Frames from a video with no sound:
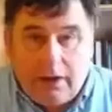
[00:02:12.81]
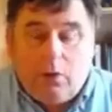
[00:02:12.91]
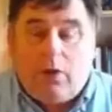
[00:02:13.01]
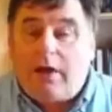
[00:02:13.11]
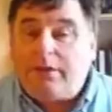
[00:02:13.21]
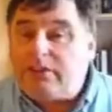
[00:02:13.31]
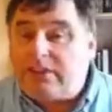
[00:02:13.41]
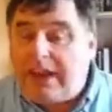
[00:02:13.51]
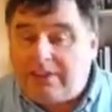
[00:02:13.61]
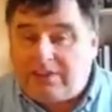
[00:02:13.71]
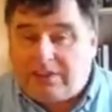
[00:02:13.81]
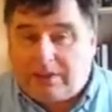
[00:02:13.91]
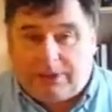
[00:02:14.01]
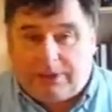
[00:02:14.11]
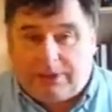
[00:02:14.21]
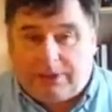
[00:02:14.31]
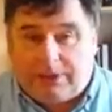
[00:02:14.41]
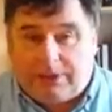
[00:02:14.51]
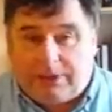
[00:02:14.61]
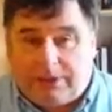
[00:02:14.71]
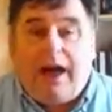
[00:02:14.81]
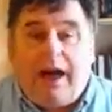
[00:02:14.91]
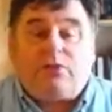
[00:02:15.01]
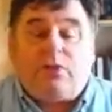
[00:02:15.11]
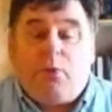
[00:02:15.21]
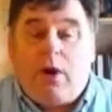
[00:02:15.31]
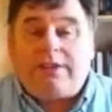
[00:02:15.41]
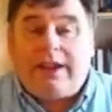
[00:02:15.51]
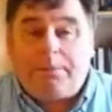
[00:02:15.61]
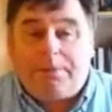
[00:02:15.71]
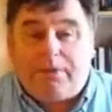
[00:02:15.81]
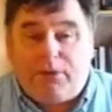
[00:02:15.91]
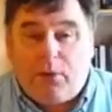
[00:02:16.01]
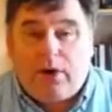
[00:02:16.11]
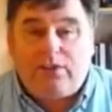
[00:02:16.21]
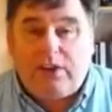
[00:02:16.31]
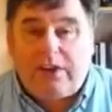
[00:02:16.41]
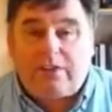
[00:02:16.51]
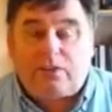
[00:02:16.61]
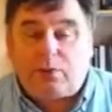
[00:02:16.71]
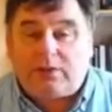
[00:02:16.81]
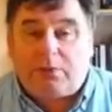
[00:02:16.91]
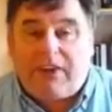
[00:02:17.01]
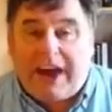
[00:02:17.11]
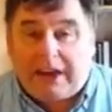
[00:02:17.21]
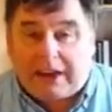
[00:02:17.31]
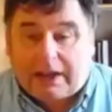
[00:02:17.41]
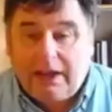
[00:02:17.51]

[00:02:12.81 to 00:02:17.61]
Well, understand something. As we pointed out before, Jesus was emphatic.